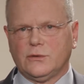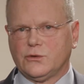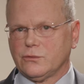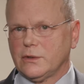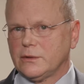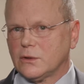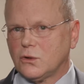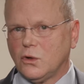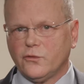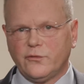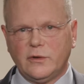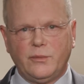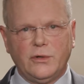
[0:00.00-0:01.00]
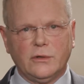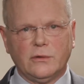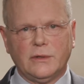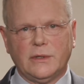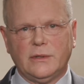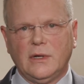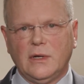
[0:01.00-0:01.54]
During the COVID
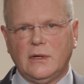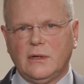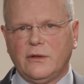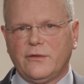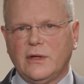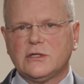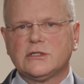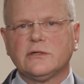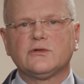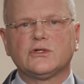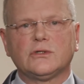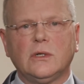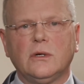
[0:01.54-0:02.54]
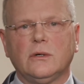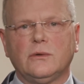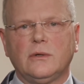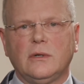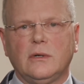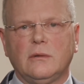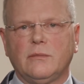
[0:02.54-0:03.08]
period, things have
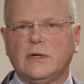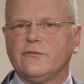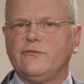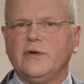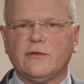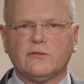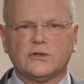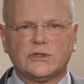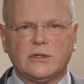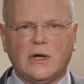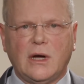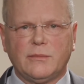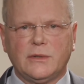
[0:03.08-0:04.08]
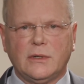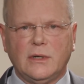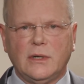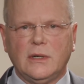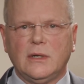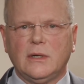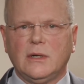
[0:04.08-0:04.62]
slowed but have never stopped.
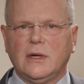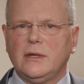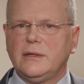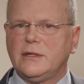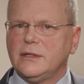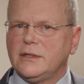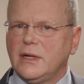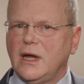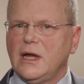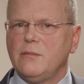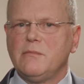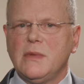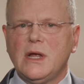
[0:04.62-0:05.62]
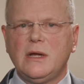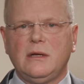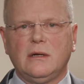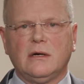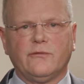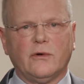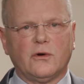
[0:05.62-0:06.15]
And today, many
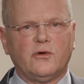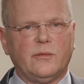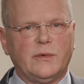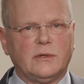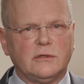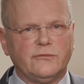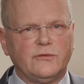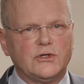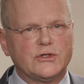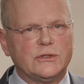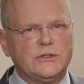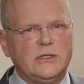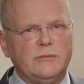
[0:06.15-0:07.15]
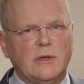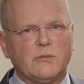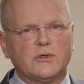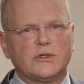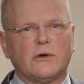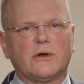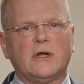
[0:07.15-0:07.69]
of our criminal division team
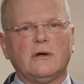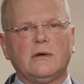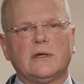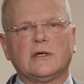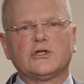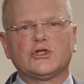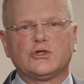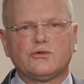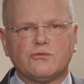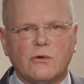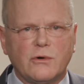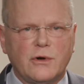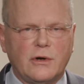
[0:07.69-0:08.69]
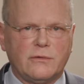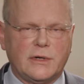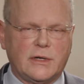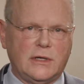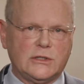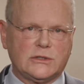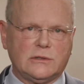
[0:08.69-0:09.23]
members are carrying extraordinary
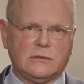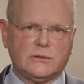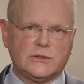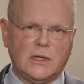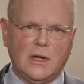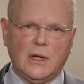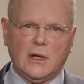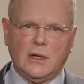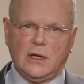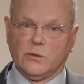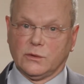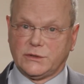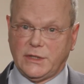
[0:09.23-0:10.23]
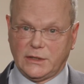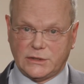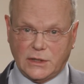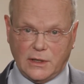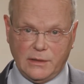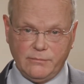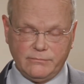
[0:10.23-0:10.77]
caseloads. It will take
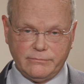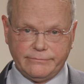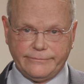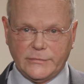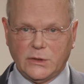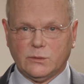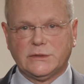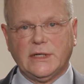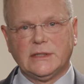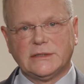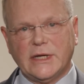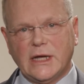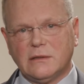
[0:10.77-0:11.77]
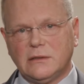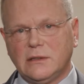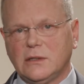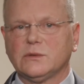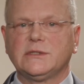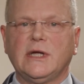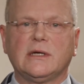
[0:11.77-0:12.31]
time, it will take talent, it
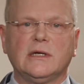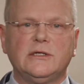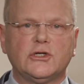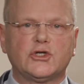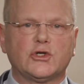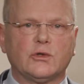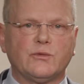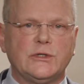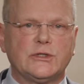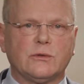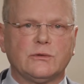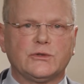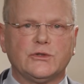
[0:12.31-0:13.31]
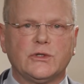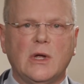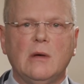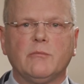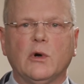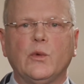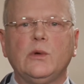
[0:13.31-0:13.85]
will take additional resources,
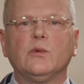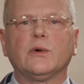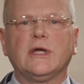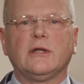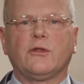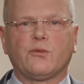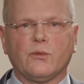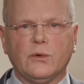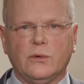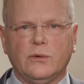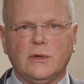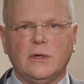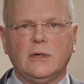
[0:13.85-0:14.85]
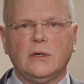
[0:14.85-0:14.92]
but we will get through